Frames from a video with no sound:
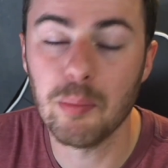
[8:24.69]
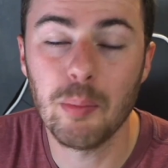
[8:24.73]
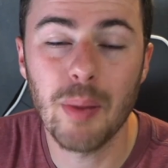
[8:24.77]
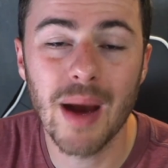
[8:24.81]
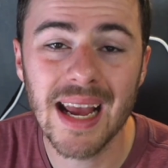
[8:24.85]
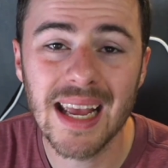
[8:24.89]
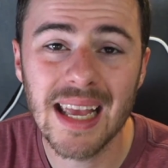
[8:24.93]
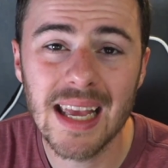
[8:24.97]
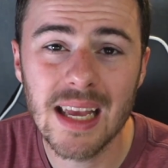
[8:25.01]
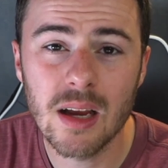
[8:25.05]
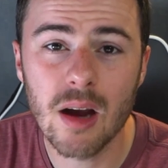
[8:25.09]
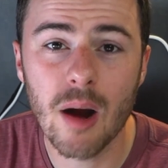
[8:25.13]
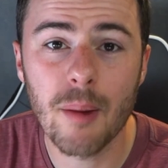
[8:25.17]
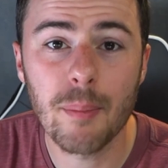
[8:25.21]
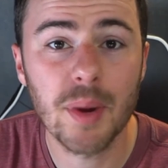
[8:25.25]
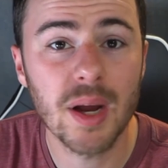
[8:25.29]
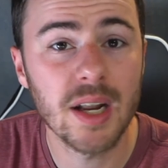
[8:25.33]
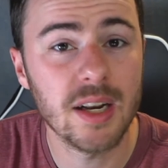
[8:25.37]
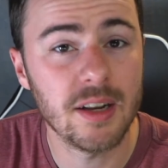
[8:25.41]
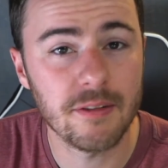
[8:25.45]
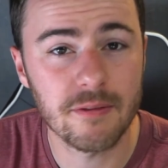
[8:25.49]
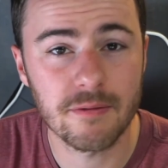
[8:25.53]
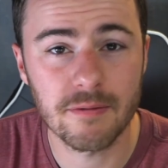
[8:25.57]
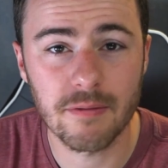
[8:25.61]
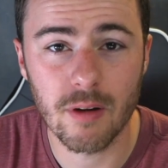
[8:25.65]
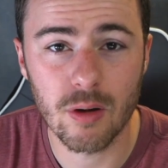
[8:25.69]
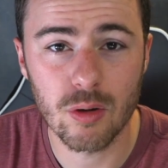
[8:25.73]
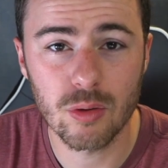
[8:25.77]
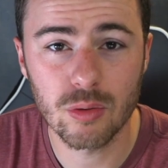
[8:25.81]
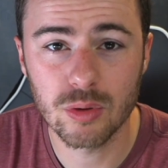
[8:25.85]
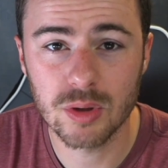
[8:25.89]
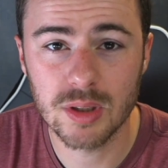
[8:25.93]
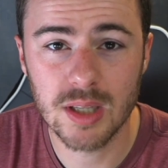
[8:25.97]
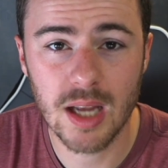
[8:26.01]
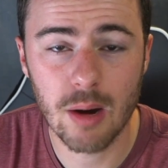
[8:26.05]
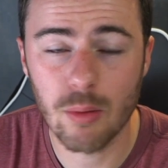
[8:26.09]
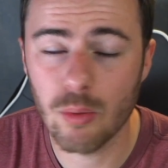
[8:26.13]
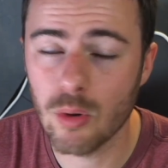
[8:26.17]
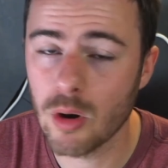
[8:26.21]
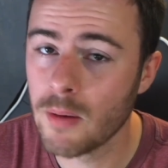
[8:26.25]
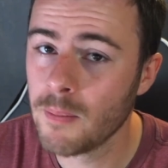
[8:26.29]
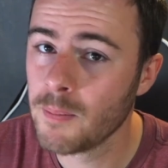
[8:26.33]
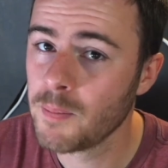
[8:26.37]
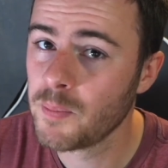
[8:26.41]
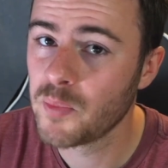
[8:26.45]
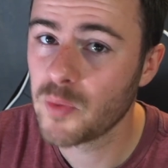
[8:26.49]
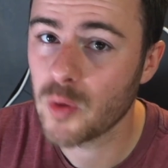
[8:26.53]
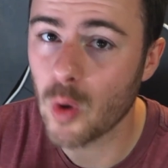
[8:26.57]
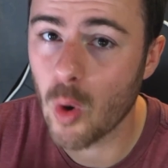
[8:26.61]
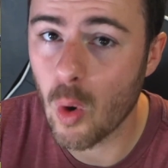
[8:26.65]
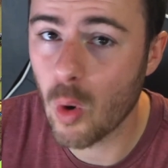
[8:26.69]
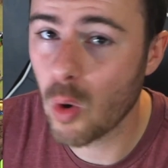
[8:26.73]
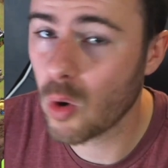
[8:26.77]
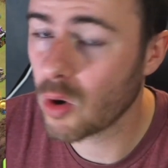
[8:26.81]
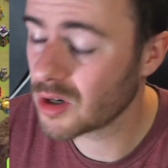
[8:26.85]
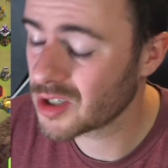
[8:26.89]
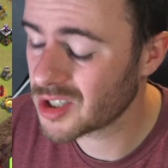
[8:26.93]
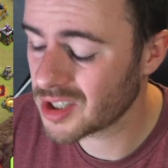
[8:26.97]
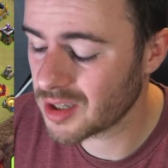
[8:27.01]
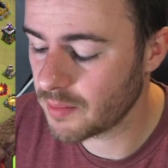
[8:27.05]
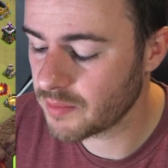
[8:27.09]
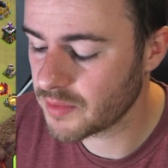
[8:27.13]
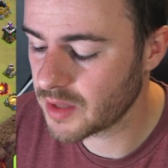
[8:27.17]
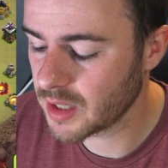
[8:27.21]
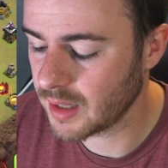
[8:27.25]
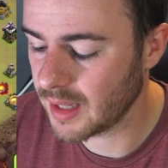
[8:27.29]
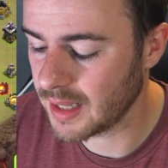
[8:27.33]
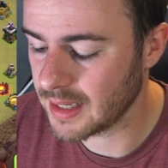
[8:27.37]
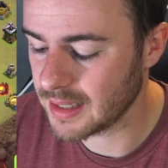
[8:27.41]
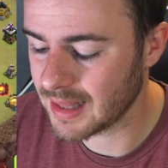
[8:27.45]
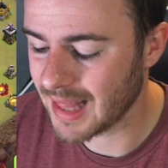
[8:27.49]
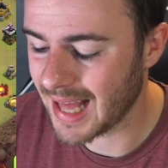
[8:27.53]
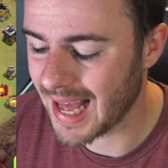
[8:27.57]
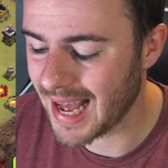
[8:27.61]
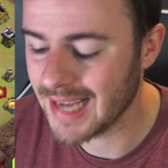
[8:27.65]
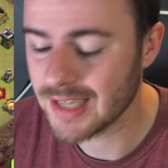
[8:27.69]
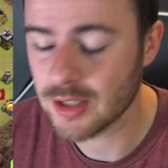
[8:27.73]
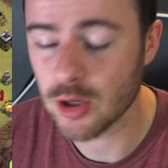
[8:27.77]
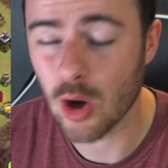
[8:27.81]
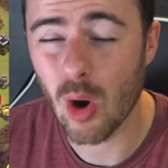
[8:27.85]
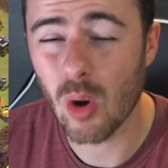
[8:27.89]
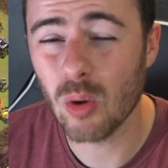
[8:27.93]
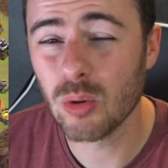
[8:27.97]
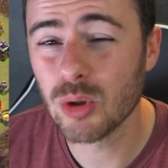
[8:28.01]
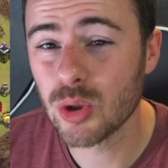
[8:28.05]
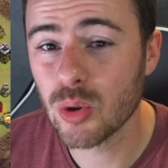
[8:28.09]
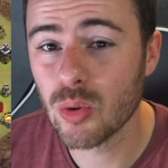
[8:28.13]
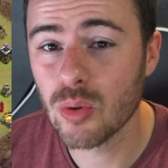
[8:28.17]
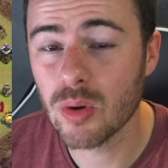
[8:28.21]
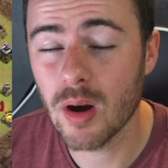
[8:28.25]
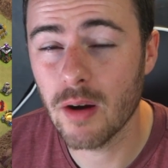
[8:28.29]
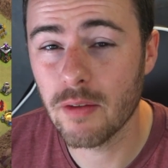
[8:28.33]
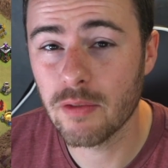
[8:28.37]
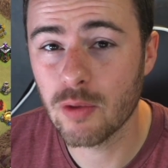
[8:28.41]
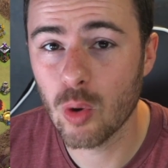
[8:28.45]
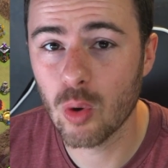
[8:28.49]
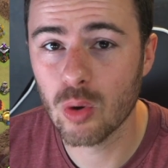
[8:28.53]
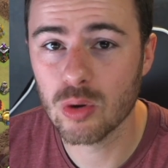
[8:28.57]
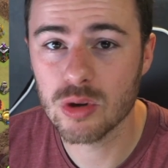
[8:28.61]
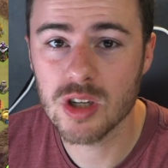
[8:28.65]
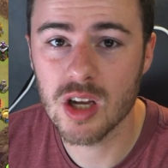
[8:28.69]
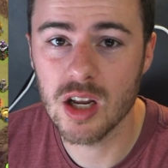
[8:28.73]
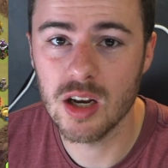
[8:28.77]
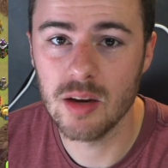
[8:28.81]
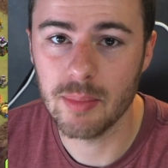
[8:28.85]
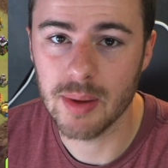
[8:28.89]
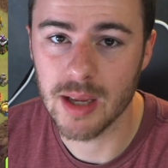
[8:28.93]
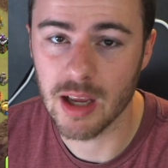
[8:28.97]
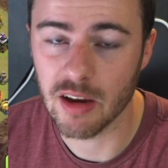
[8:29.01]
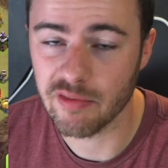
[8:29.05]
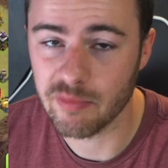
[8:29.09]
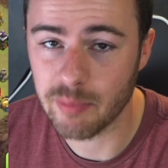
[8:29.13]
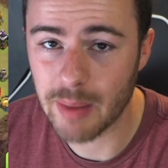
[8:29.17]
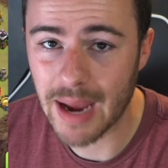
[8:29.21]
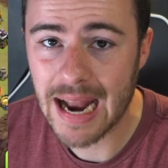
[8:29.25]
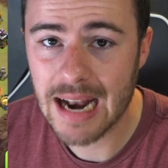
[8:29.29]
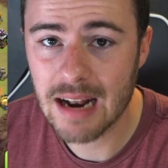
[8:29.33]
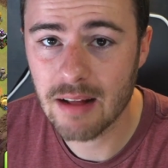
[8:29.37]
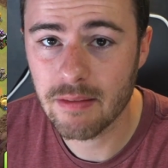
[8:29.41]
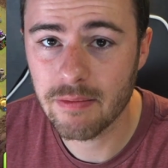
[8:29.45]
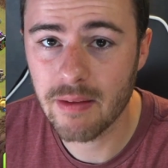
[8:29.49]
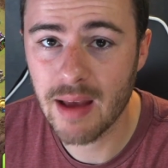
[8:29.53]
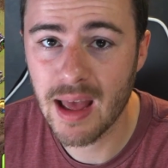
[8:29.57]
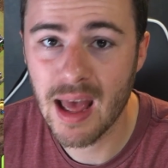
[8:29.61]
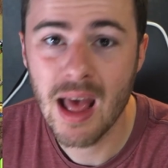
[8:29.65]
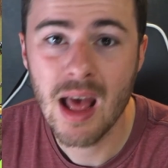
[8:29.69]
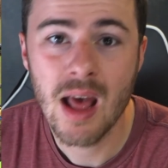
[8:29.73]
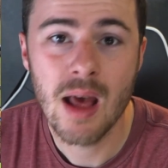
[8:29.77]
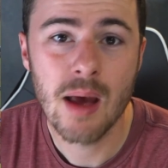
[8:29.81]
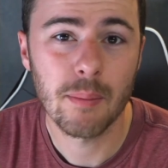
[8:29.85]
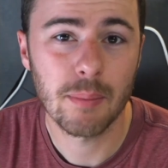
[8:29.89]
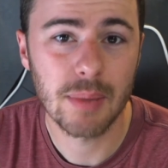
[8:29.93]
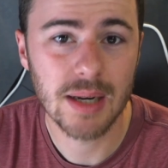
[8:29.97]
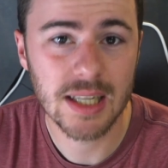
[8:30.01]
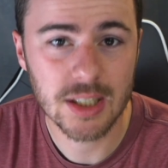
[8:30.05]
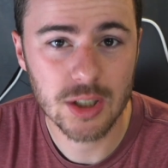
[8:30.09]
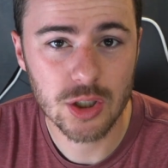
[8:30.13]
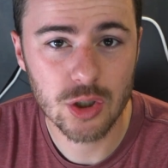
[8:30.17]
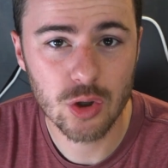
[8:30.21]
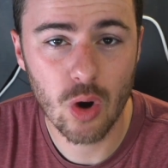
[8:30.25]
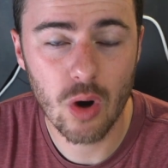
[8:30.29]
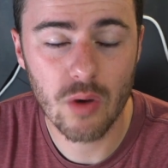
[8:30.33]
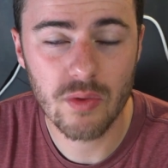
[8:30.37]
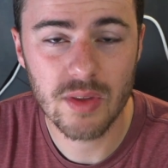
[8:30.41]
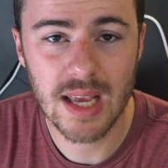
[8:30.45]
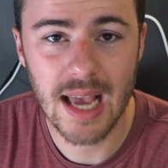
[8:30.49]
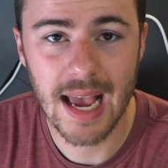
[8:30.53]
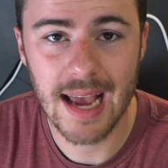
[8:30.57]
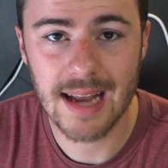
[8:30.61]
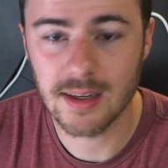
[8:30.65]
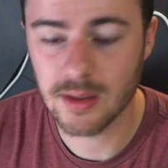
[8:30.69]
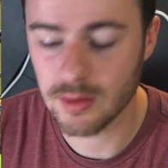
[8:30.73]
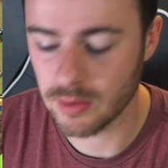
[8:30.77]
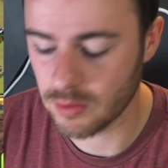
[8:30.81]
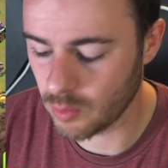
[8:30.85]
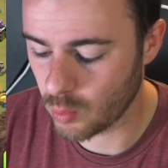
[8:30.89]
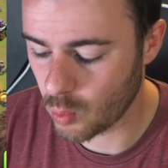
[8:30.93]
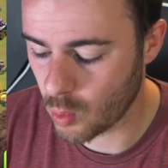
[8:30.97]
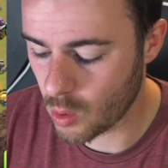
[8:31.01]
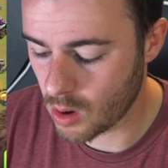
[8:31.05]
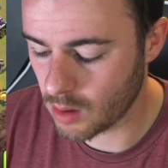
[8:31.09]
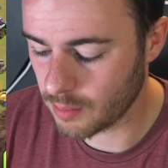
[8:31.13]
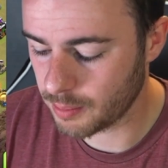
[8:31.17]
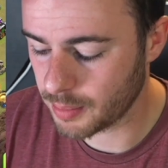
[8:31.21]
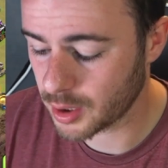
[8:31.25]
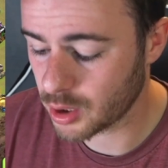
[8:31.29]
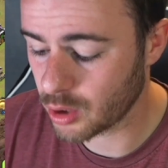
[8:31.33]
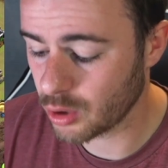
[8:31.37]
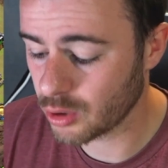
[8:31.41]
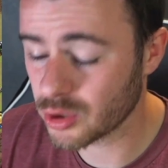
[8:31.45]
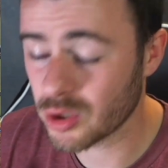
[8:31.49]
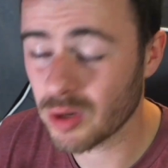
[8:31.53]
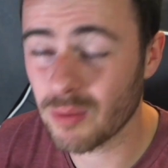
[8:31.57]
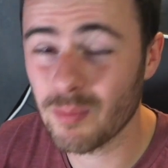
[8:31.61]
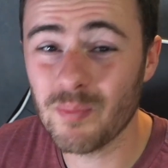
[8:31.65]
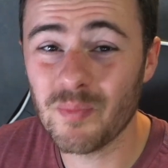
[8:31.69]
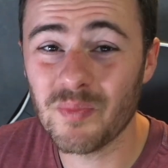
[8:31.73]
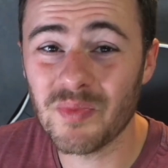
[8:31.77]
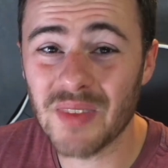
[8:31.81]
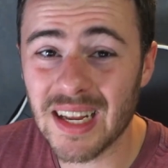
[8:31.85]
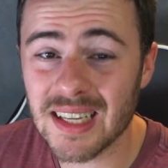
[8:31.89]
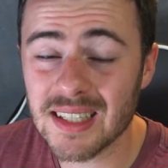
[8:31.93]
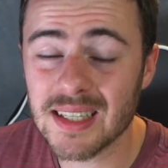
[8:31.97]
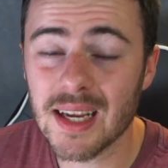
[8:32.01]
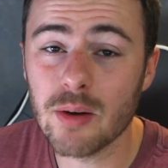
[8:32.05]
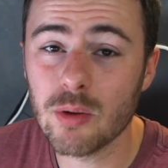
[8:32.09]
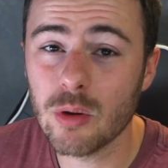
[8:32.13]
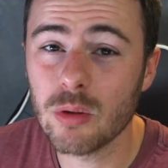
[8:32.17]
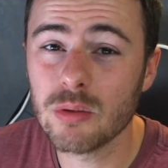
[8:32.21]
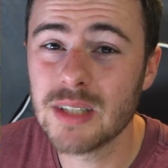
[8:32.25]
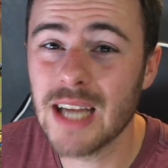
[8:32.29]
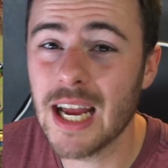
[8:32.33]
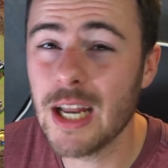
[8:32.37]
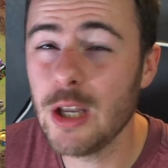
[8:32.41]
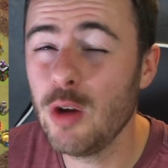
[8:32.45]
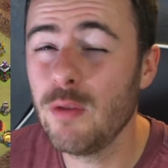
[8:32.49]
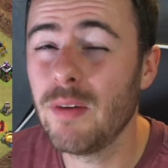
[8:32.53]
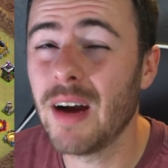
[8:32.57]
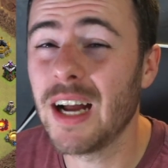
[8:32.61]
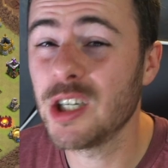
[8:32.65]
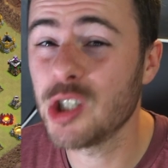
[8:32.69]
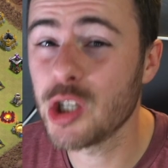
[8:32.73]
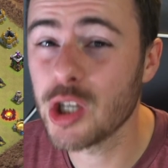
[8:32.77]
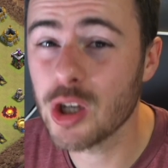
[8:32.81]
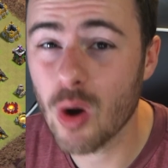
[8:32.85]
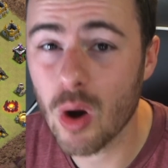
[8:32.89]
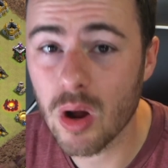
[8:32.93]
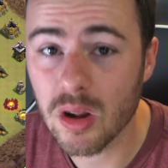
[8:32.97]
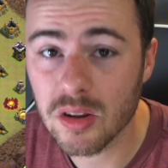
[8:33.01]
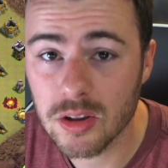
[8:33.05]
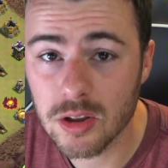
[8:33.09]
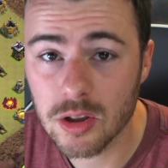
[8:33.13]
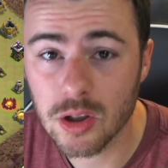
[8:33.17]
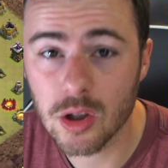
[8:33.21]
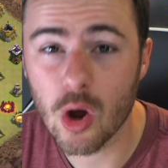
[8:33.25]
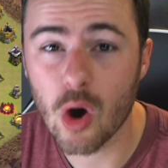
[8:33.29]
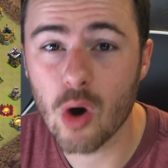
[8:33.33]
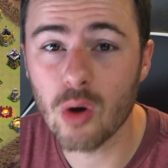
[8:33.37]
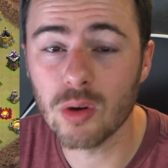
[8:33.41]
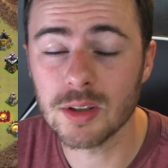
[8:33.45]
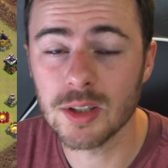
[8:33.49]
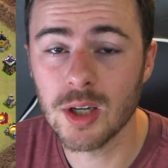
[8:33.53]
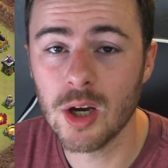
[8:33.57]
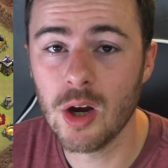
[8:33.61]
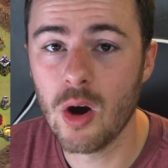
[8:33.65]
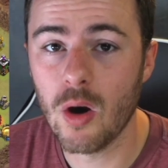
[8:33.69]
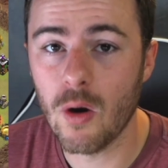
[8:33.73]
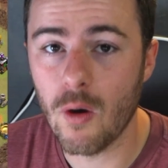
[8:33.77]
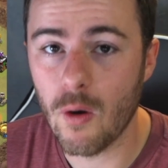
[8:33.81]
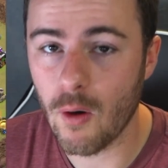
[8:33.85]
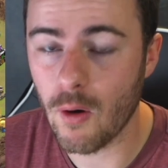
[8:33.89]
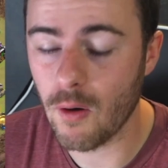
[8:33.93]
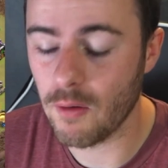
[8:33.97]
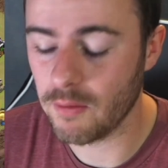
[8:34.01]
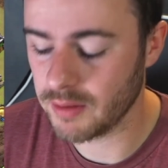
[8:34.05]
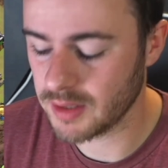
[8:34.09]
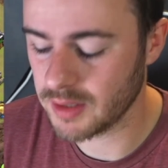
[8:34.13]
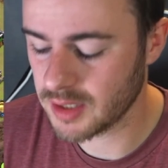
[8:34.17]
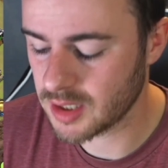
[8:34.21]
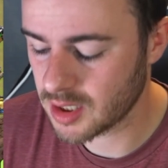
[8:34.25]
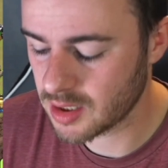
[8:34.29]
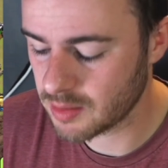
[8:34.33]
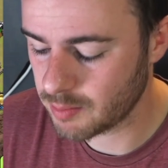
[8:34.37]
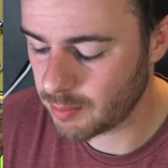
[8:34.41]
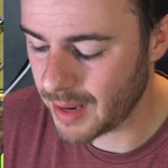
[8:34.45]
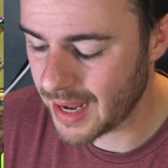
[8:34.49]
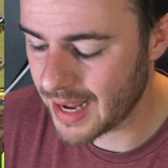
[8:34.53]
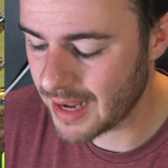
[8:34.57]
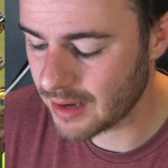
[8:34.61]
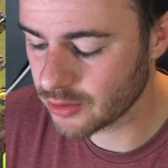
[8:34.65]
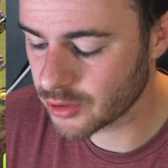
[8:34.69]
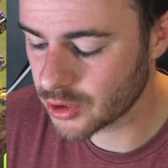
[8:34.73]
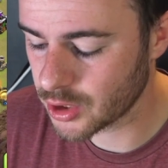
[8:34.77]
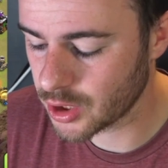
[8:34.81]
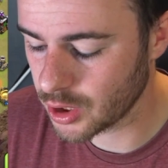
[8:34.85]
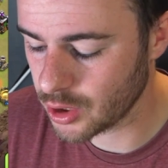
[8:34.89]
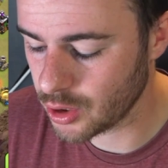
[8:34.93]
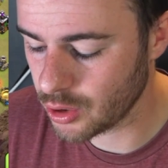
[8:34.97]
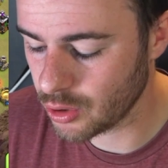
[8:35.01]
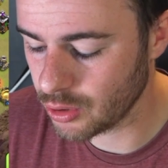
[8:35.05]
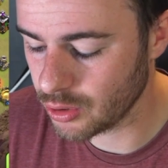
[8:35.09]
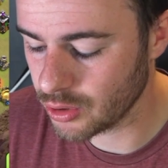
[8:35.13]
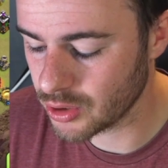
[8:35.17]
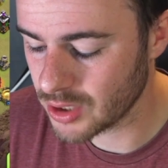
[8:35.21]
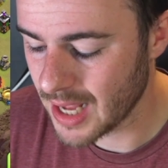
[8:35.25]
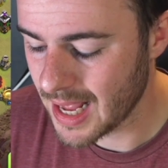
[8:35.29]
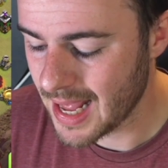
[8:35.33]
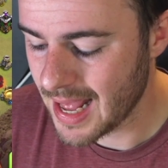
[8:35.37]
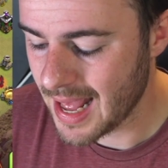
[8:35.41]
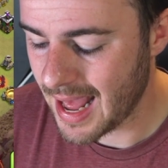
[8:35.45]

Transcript: Picking up an inferno tower or something like that is also of course going to be of benefit, but it's not the end of the world, because at Townhall 10 you've actually got a lot of spells to use,